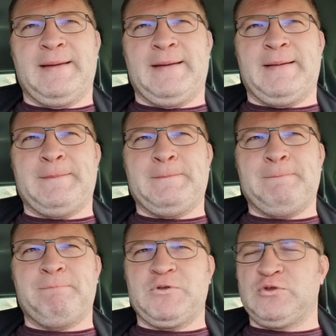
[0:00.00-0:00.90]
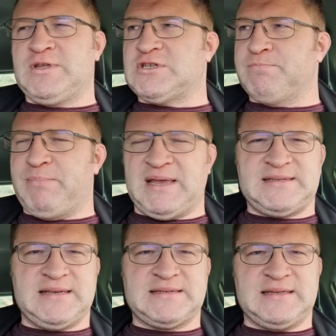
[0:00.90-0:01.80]
You teach them
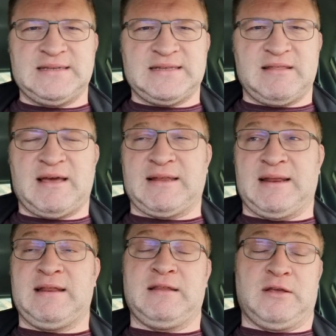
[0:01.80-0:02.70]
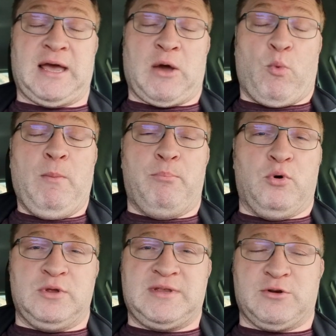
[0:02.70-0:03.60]
basics and this and that, and then at one
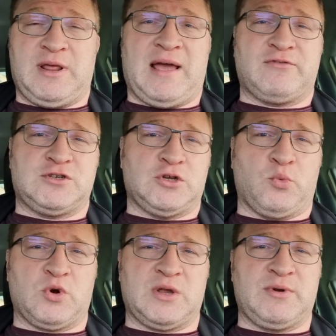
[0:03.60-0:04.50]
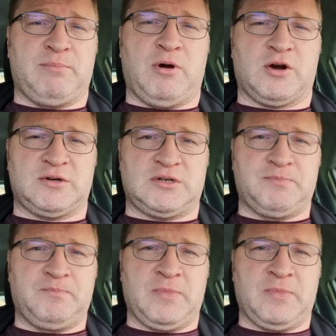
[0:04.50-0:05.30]
point they're going to have to start working with a partner.